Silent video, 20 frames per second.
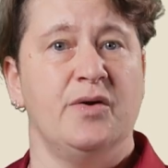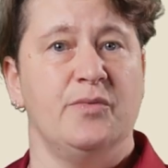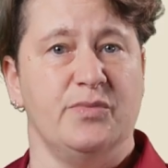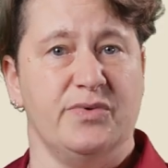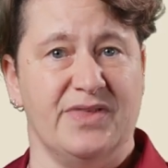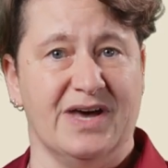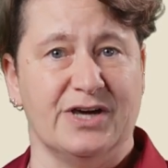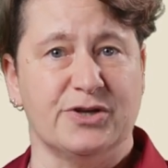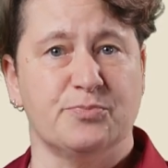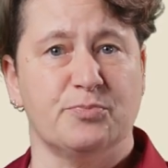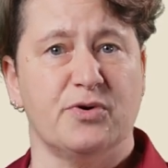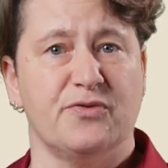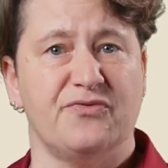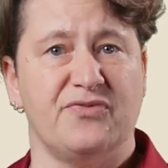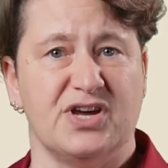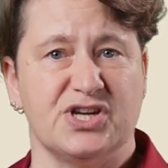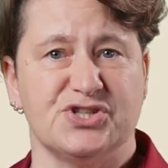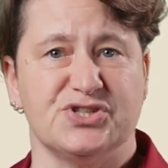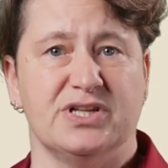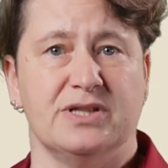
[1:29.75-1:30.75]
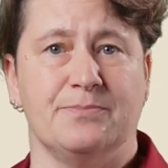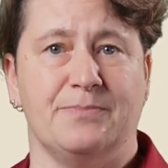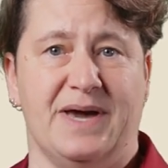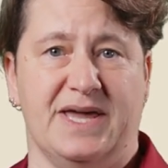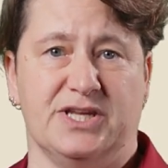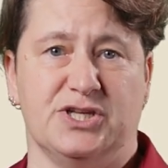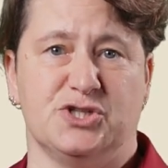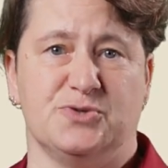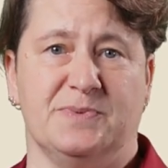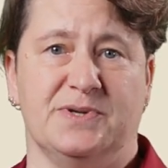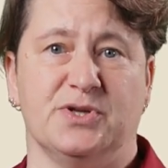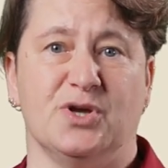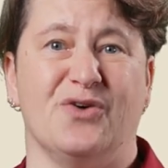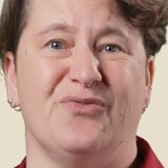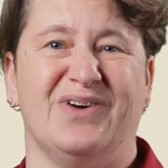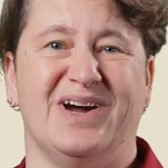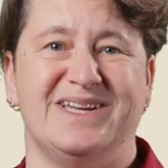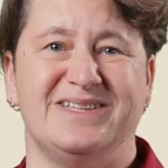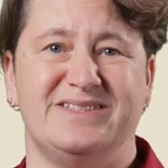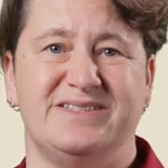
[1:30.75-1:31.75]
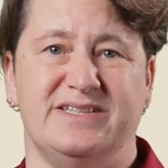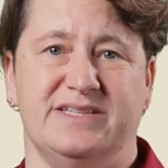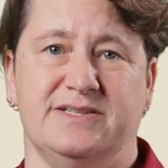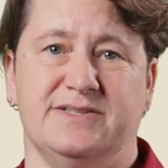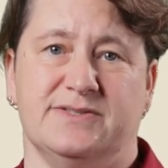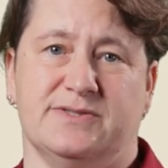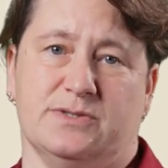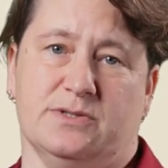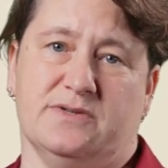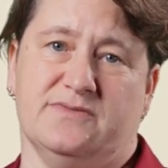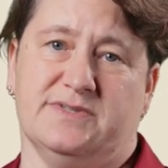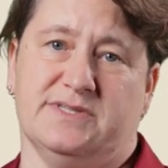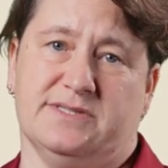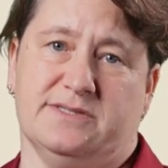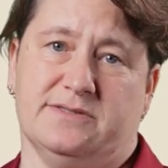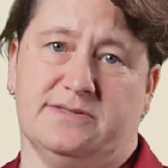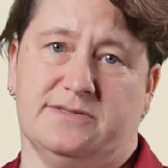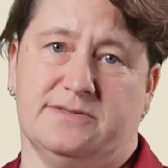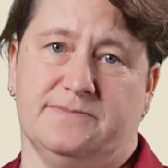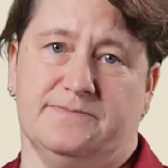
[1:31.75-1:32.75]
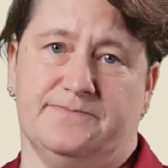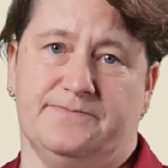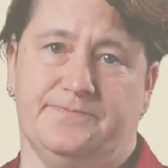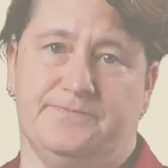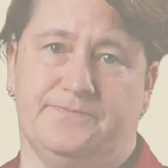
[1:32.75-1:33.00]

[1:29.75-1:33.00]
without a professional management of IT services.